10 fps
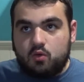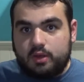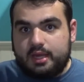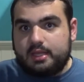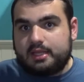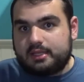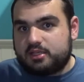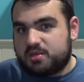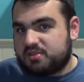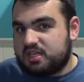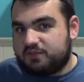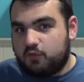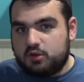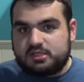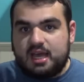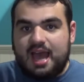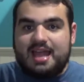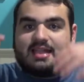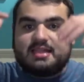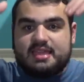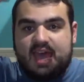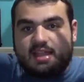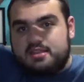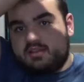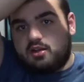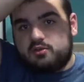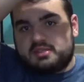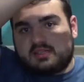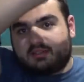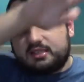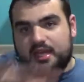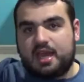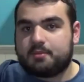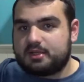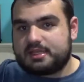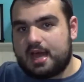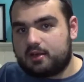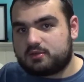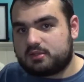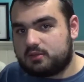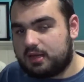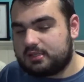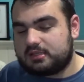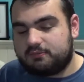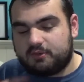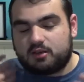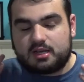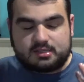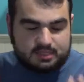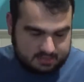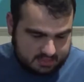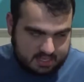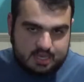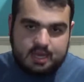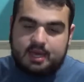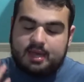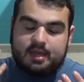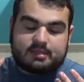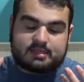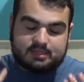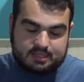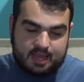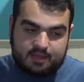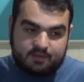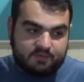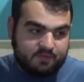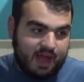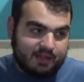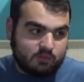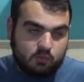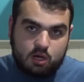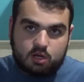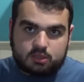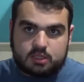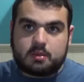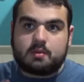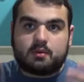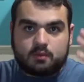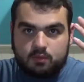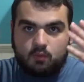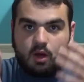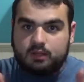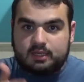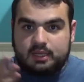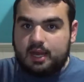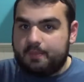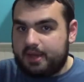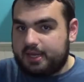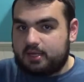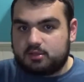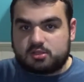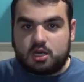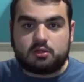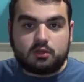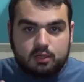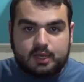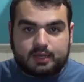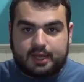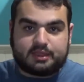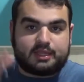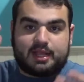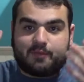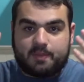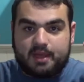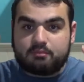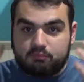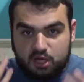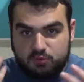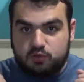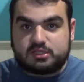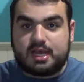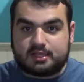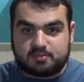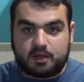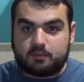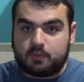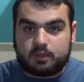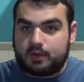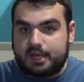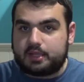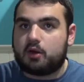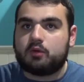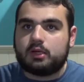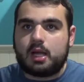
he did the jump scare force, and then, you know, tilt the camera down to us for us to see it say the final word while the main characters aren't looking. I think that would make much more sense, but what do I know?